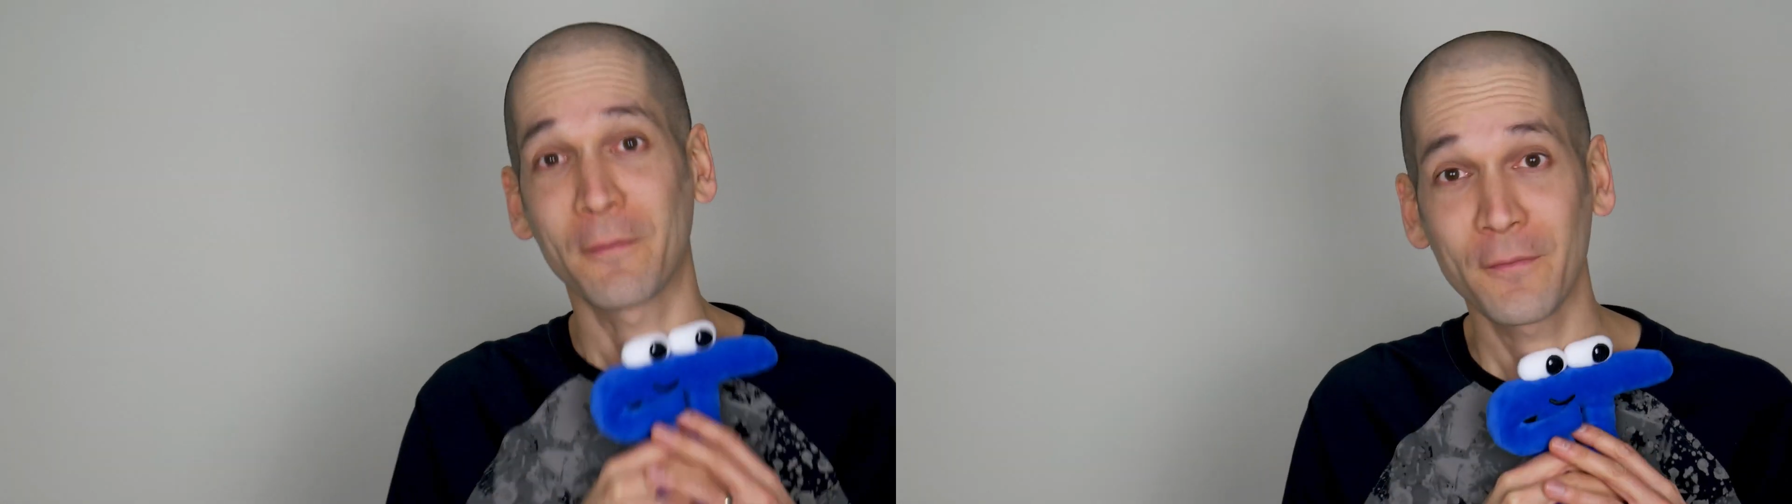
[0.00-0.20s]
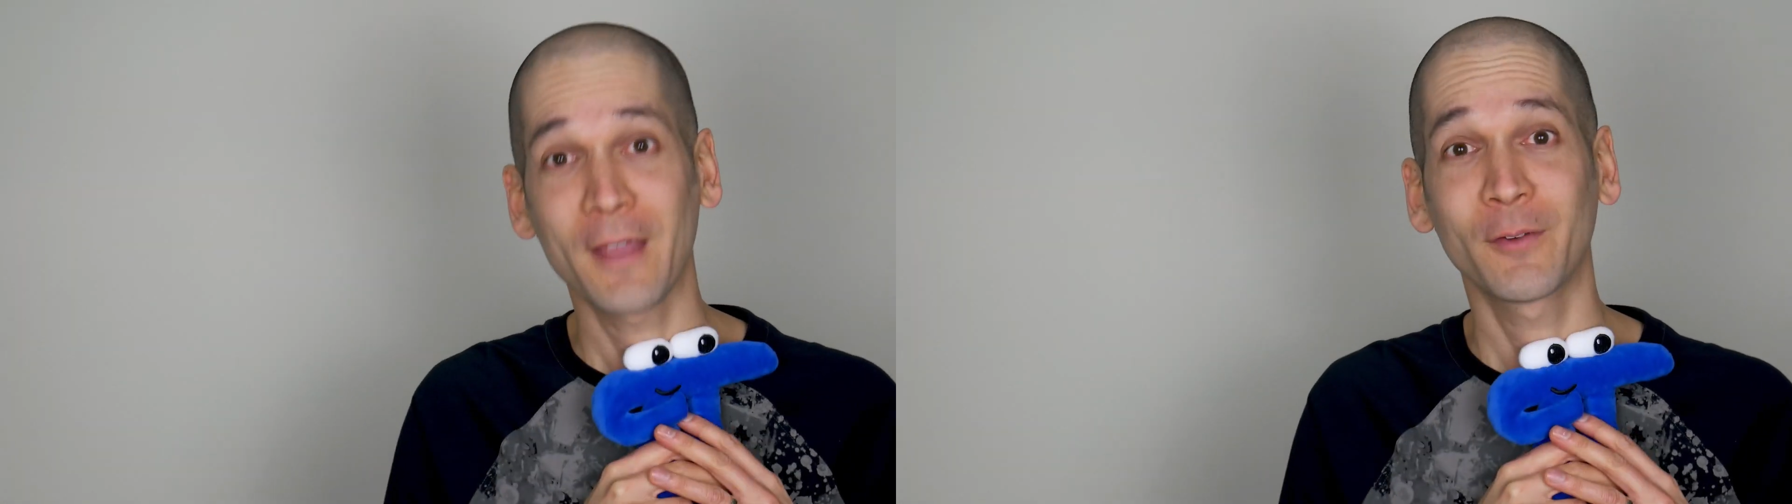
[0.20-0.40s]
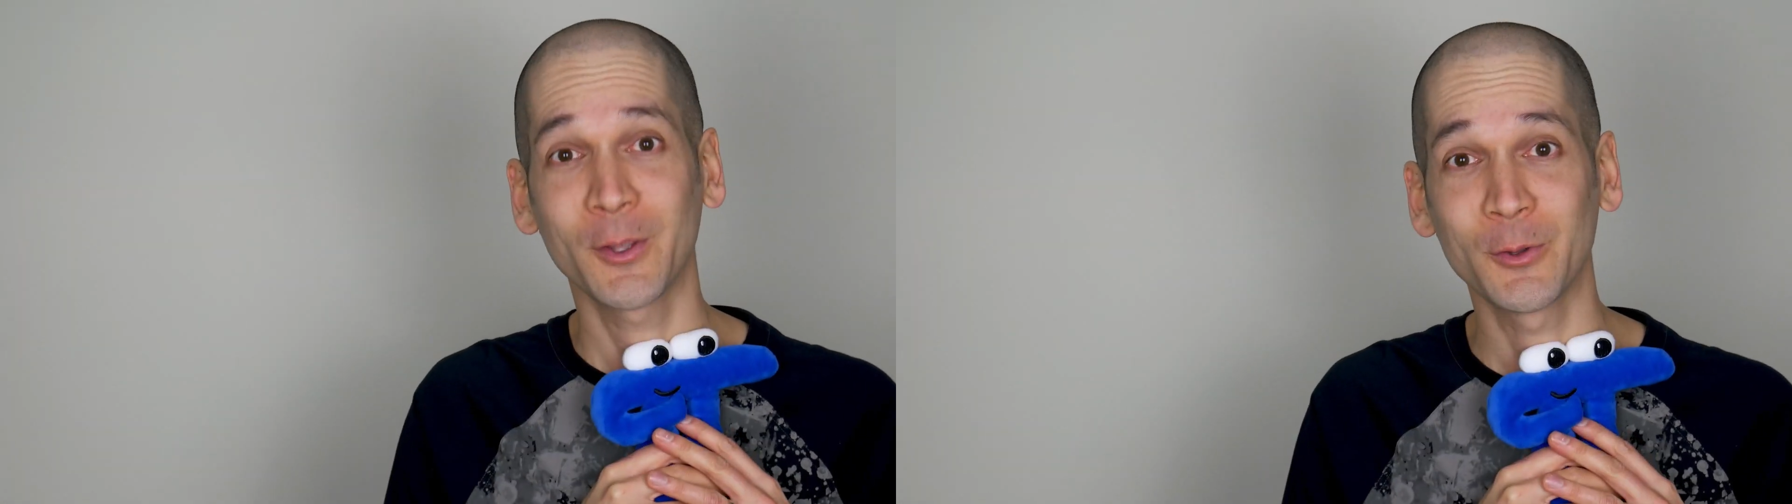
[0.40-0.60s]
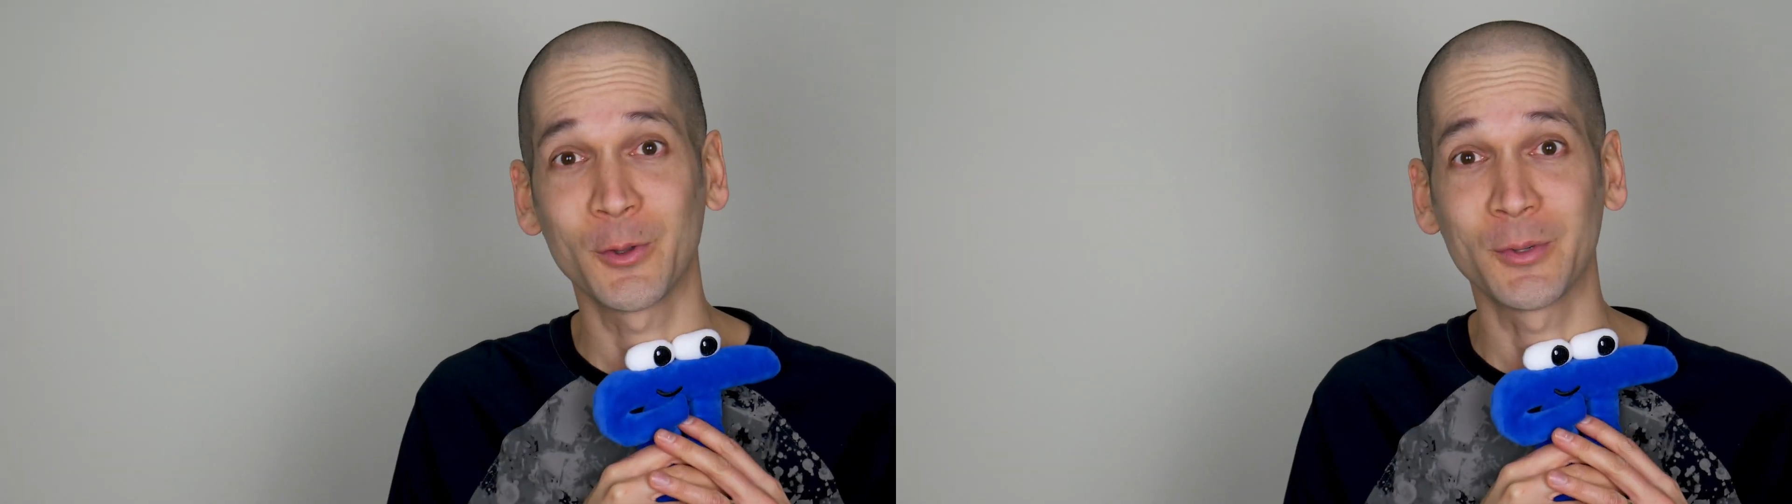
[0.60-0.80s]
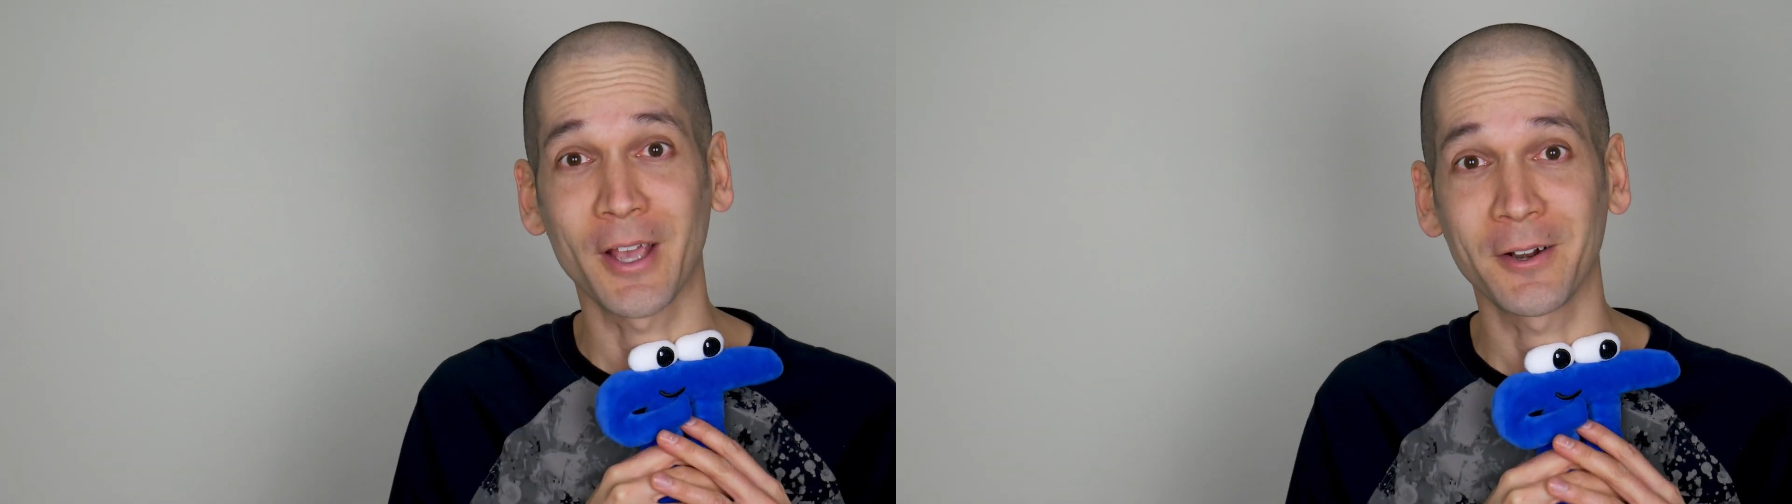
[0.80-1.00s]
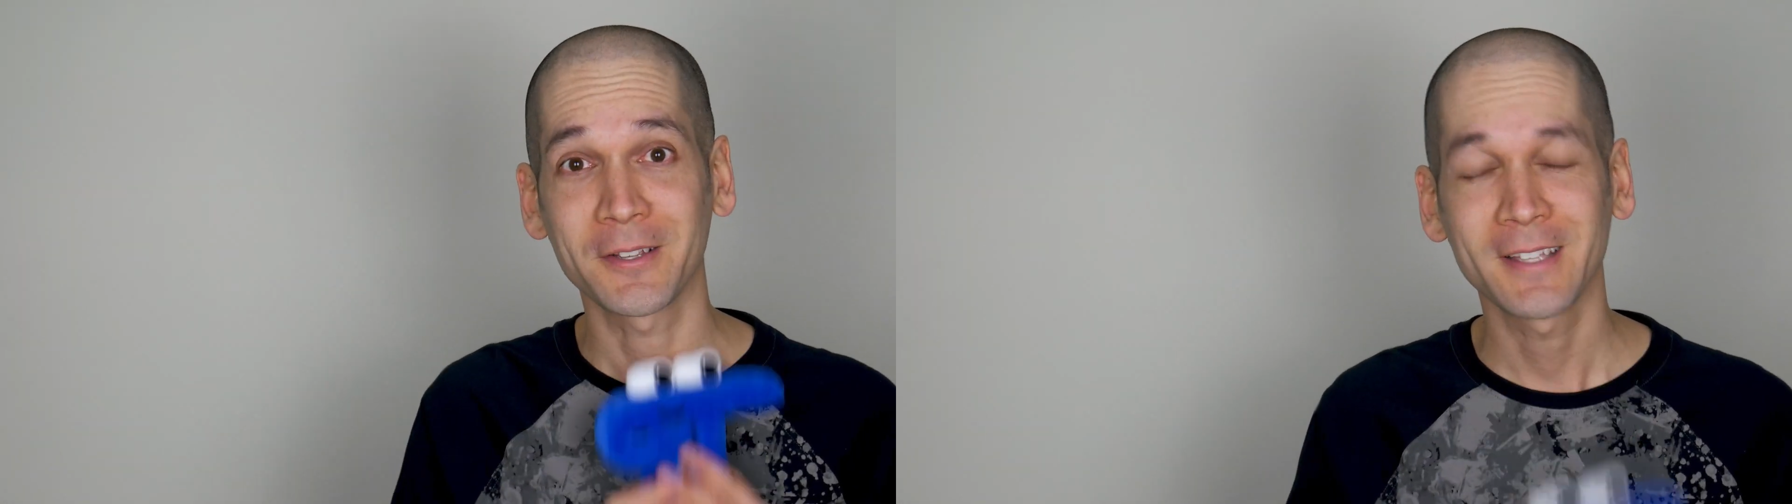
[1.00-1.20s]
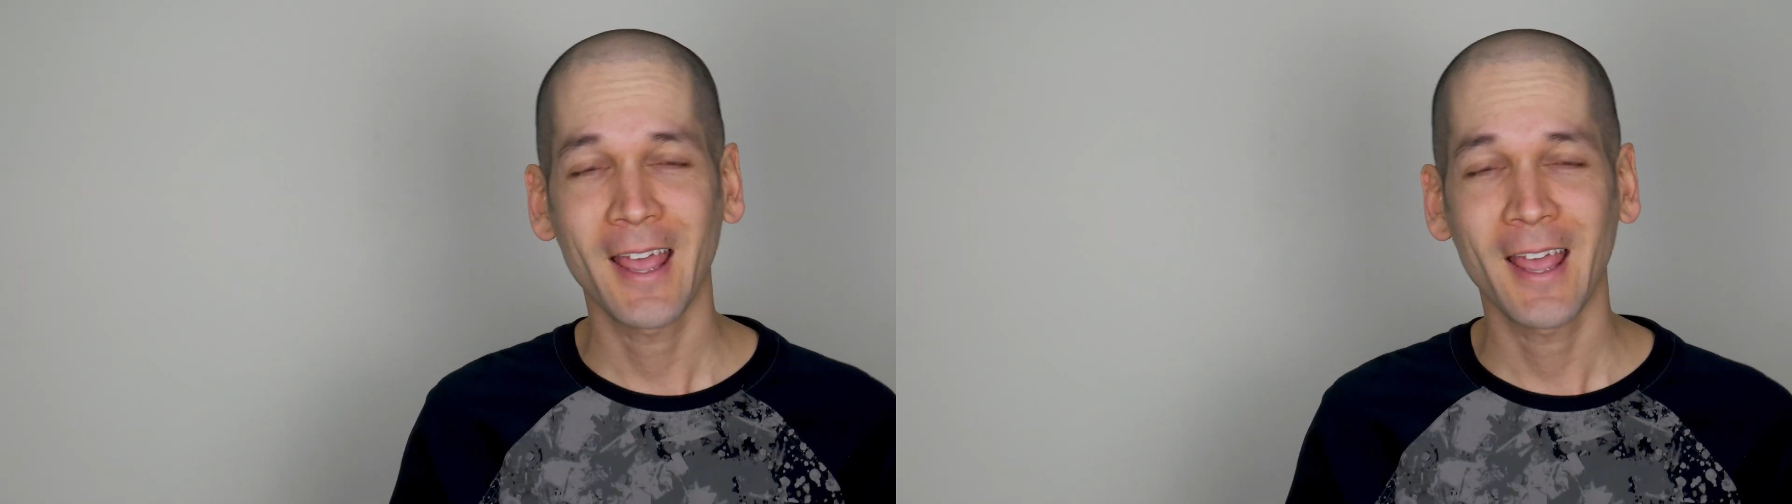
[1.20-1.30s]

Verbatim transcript: favorite YouTube channels,